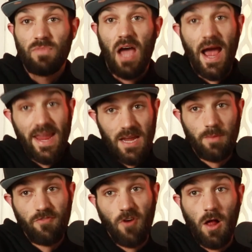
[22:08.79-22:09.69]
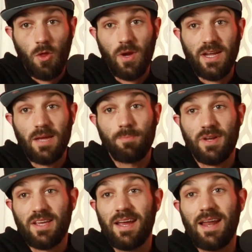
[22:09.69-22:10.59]
I am following it,
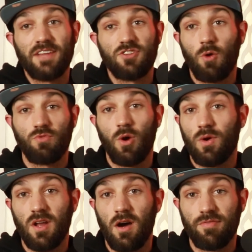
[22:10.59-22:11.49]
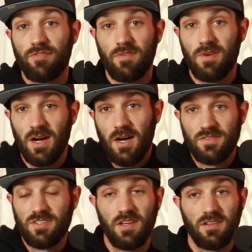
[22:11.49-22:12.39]
but again, I don't know enough uh,
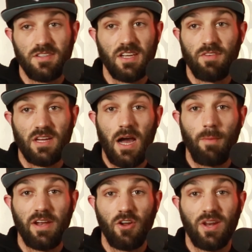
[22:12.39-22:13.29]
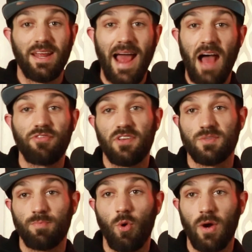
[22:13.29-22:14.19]
to, to even comment on it at
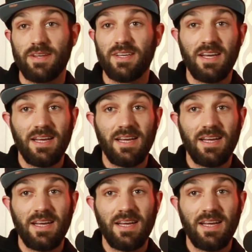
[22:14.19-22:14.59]
this point.